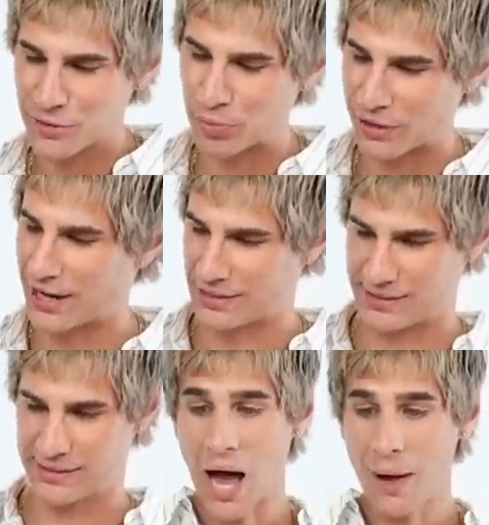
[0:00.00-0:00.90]
to do
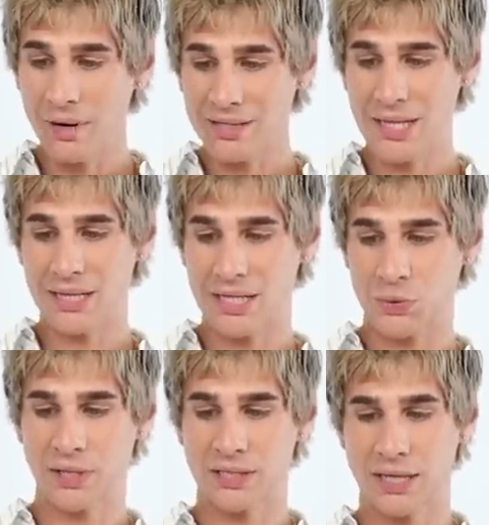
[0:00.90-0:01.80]
price. I'm gonna say that
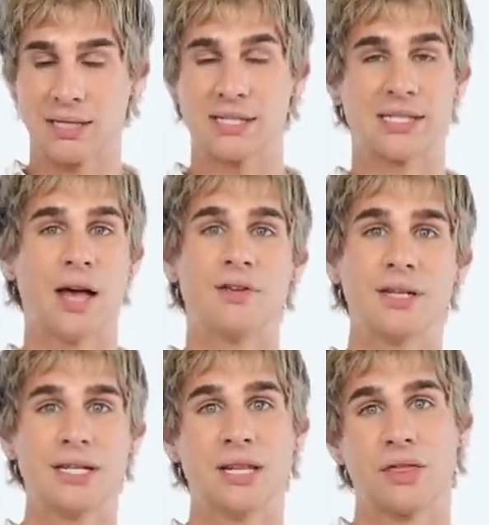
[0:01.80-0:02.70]
this one is like
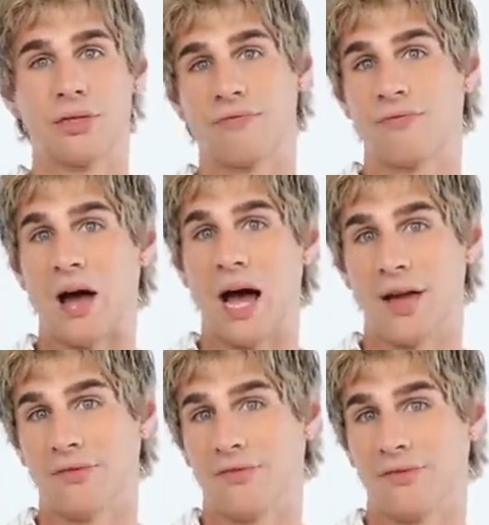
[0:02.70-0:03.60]
seventy-five.